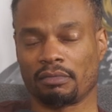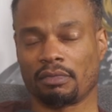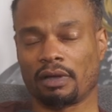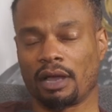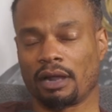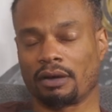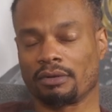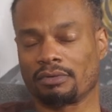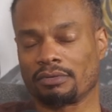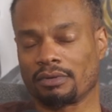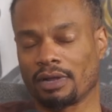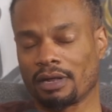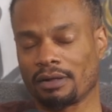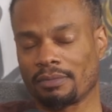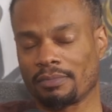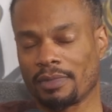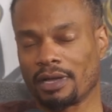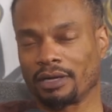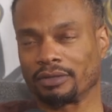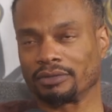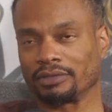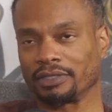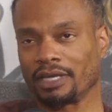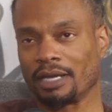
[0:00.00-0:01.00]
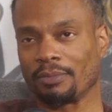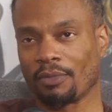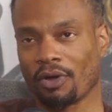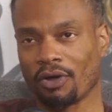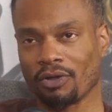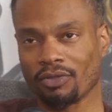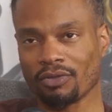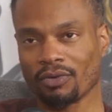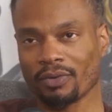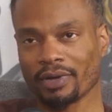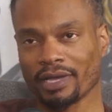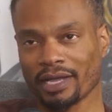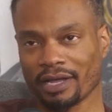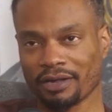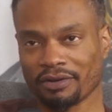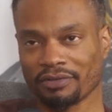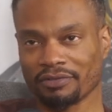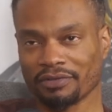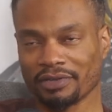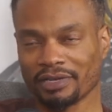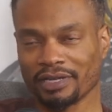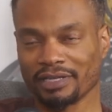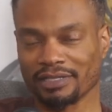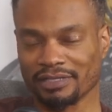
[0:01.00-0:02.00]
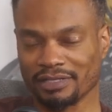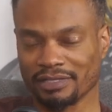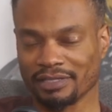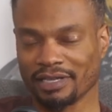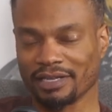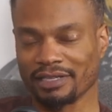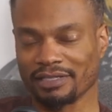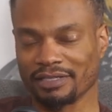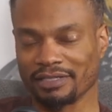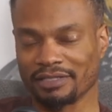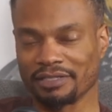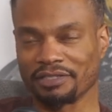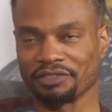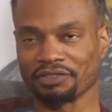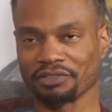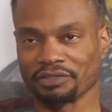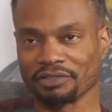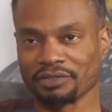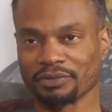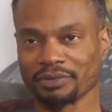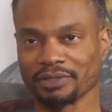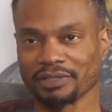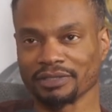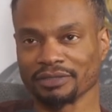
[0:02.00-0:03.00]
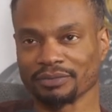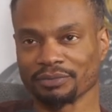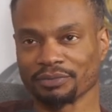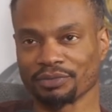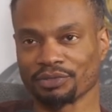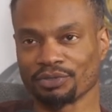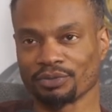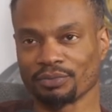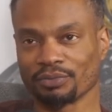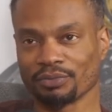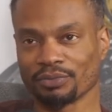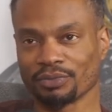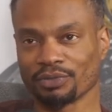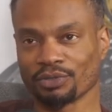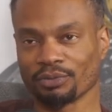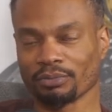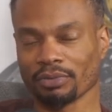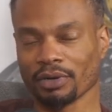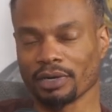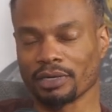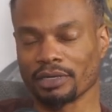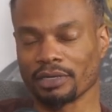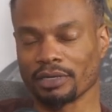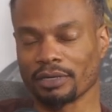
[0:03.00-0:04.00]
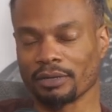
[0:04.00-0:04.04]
I am not gonna say I'm all the way out of it as I initially was when you when you brought it